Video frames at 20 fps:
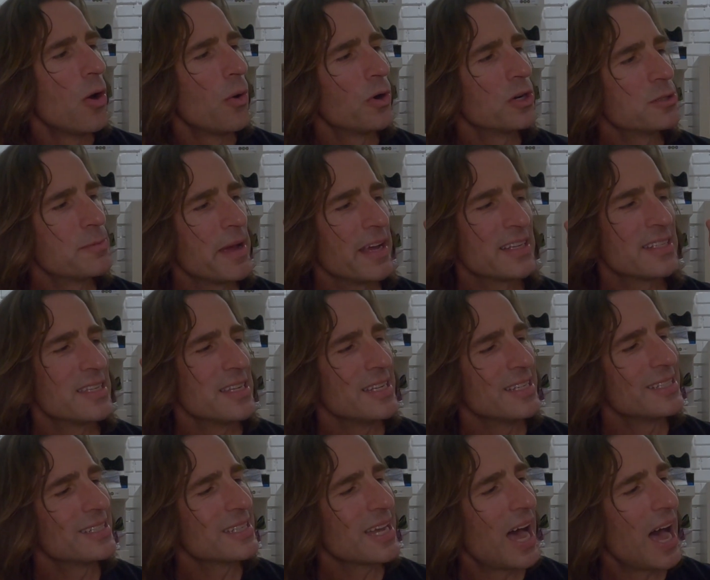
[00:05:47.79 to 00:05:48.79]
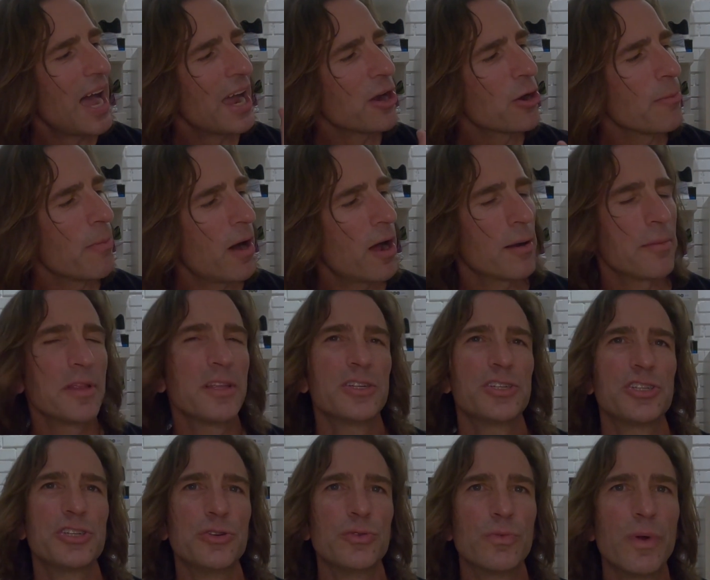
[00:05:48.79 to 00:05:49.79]
which makes the entire bottom of the
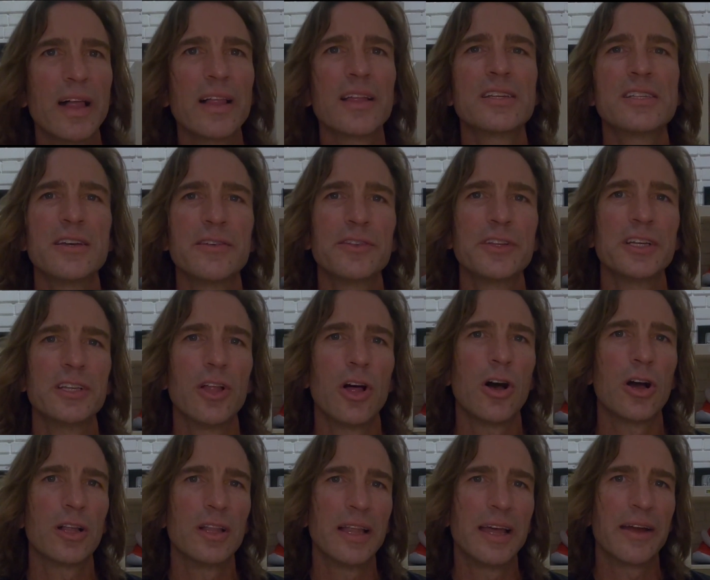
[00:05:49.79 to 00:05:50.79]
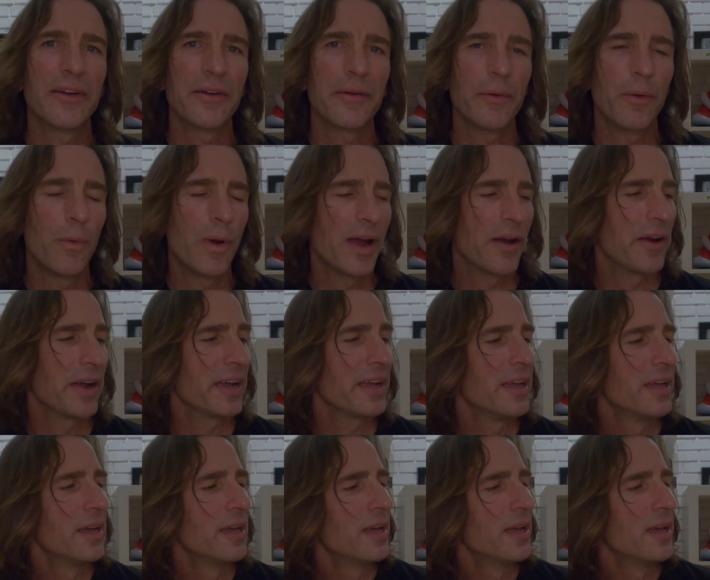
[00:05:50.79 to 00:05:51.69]
shoe relatively long wearing.